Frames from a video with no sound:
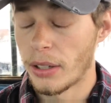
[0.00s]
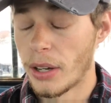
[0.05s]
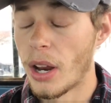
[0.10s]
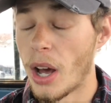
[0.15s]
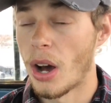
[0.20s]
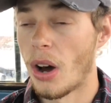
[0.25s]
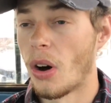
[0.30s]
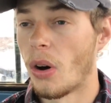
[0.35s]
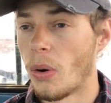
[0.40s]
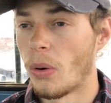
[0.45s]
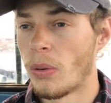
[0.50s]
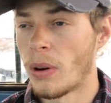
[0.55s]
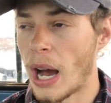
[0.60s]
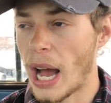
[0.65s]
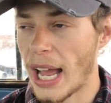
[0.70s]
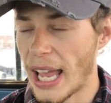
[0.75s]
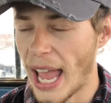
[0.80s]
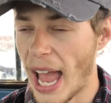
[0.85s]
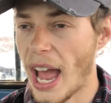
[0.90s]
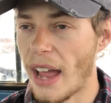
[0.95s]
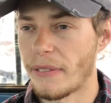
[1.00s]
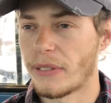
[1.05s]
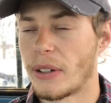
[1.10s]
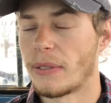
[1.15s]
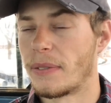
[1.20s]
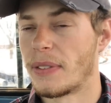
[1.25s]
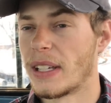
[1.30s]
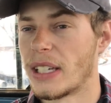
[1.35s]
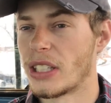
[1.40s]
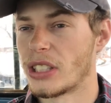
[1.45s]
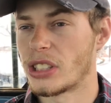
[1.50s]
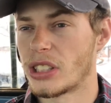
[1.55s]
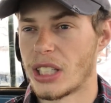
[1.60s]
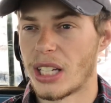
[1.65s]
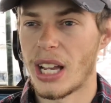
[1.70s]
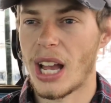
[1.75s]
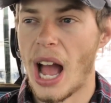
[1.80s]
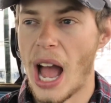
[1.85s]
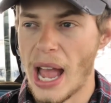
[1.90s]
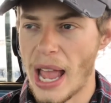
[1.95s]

no, I have to finish it,